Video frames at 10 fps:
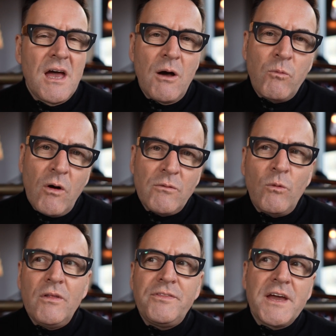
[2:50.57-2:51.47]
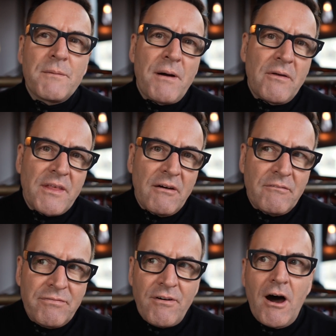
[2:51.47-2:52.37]
And one thing about
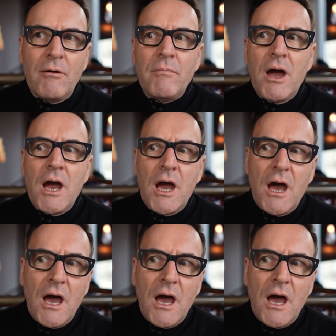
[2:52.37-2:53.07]
that farmer